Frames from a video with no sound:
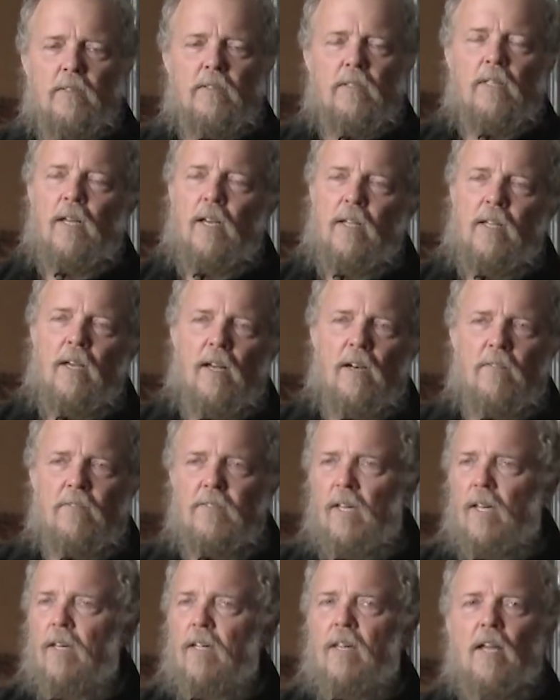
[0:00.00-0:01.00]
So that kind of
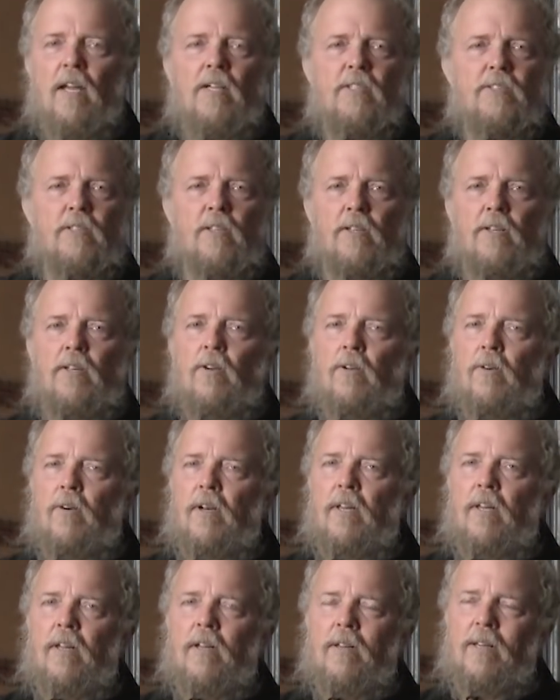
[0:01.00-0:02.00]
dedication and
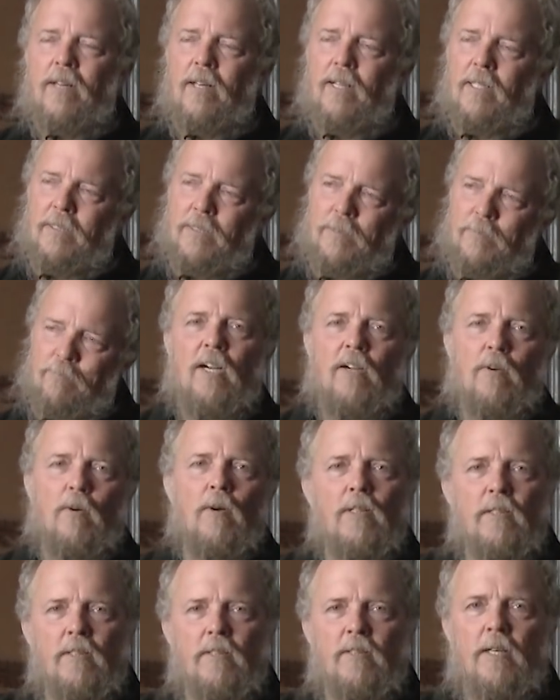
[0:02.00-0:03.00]
unity is not
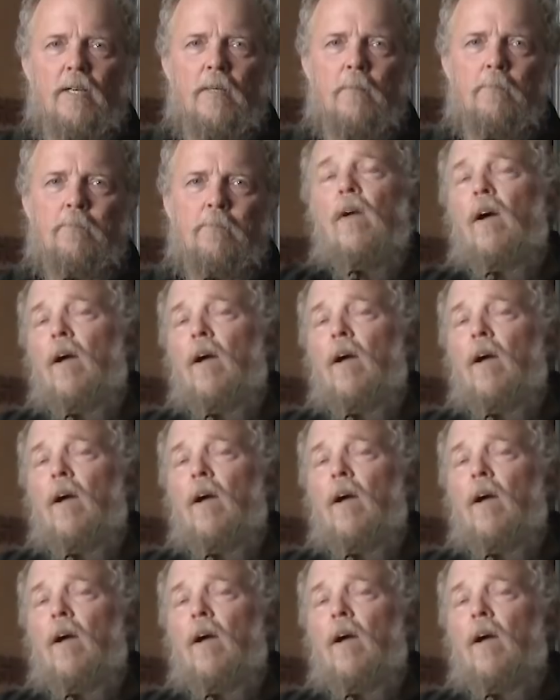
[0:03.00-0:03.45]
quite the same.